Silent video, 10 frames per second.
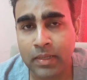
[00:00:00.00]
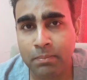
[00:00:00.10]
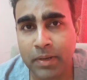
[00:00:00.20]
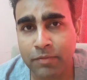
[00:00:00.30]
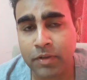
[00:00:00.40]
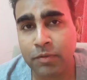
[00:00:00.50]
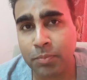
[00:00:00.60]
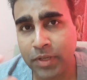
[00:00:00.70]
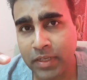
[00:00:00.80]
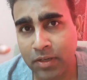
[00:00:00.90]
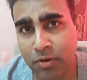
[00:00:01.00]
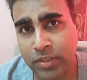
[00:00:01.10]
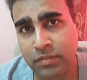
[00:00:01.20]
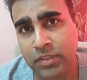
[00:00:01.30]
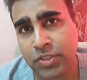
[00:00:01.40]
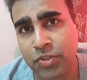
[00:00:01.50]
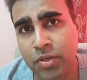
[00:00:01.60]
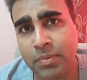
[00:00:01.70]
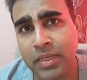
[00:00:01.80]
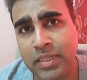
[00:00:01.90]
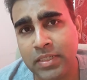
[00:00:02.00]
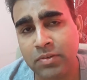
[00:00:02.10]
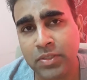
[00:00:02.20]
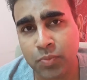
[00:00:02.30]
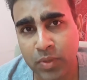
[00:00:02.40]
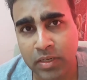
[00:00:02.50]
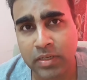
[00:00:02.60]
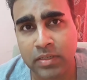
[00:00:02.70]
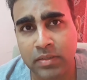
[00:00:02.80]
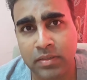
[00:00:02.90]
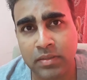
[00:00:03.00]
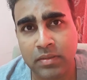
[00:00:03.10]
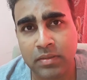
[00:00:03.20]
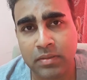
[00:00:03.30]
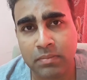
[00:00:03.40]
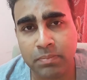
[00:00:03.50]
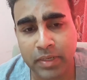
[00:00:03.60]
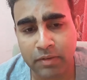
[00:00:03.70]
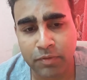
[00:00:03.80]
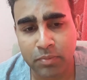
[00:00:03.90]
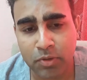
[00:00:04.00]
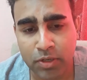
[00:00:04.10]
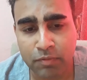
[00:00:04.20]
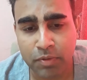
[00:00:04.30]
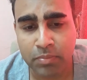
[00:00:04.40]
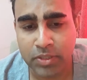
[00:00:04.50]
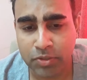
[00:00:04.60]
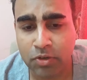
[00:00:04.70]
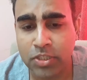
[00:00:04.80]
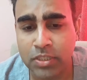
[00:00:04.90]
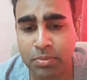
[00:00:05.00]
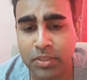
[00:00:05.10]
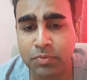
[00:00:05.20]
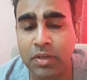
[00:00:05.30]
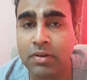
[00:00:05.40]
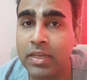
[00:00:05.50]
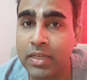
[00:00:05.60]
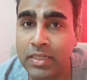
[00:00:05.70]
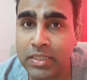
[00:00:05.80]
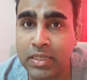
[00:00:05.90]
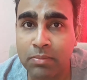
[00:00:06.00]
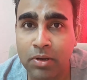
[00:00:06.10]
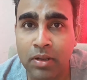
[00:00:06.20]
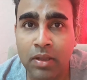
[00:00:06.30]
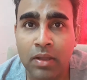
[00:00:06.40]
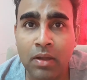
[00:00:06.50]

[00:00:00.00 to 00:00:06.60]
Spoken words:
But if you put it in the context of astronomy, it sounds weird. But if you look at it from astrology, because we are only concerned about